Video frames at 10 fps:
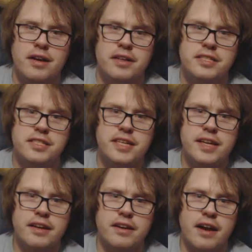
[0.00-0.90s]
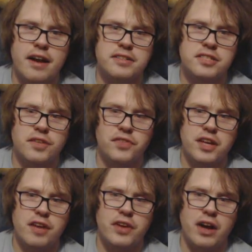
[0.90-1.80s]
see it as something
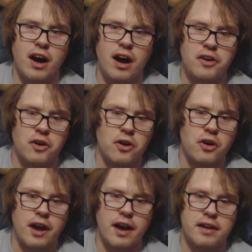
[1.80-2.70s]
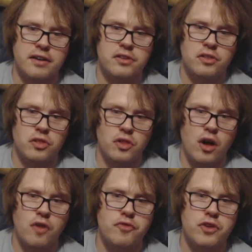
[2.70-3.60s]
of an honor and
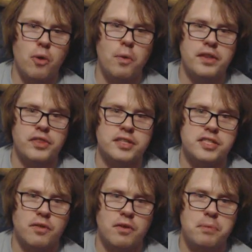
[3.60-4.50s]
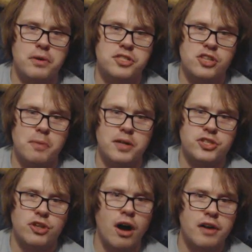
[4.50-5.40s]
love knowing that someone put so much
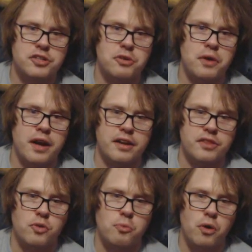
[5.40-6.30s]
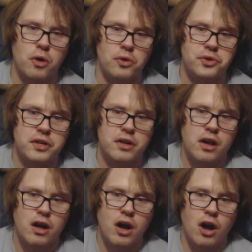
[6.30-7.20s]
thought into creating their world.
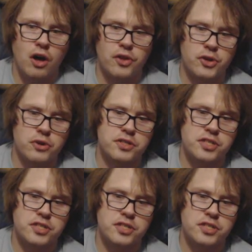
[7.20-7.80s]
Others,